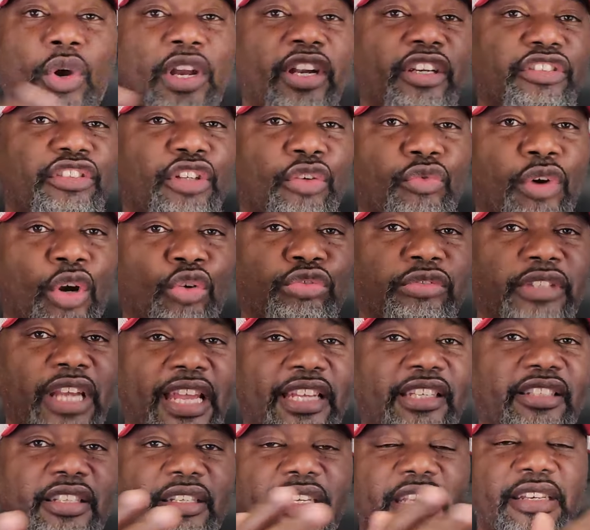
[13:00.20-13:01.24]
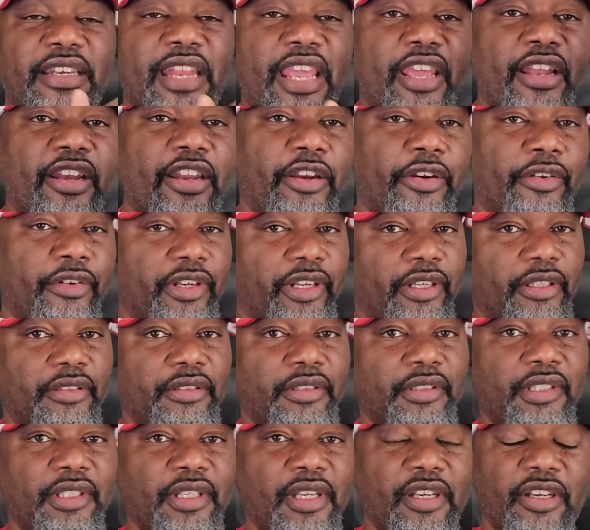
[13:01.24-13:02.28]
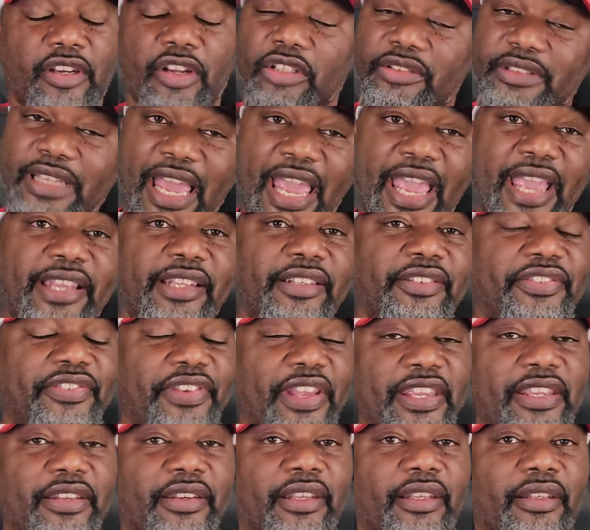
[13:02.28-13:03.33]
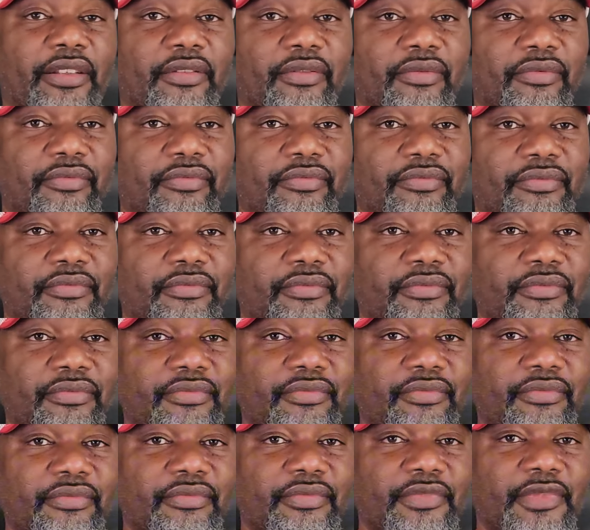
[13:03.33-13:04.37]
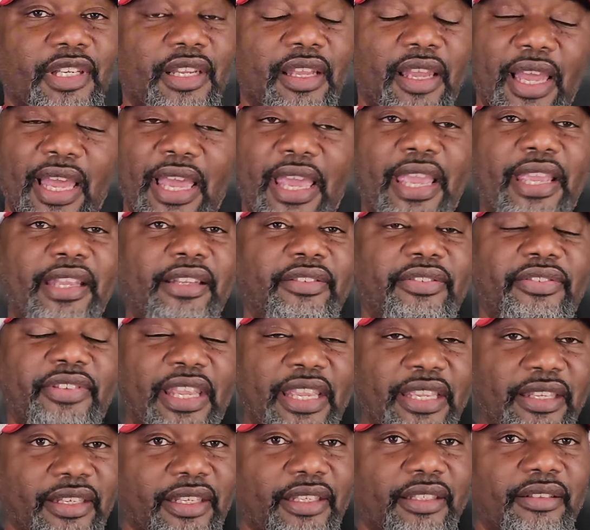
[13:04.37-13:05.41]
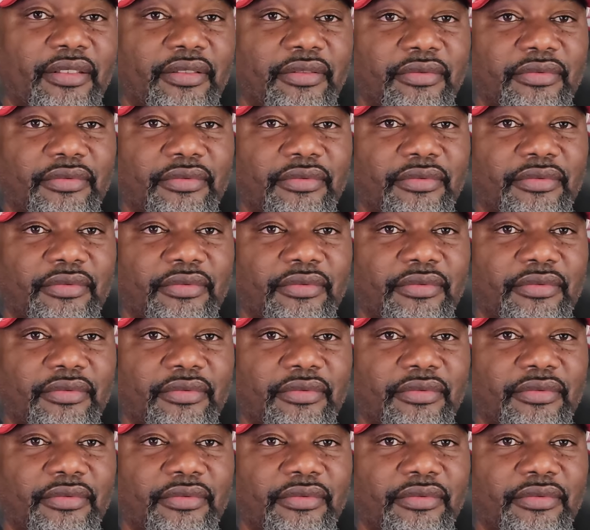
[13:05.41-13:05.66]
Where's the rotation in that area? Because I ain't seen it. I ain't seen it.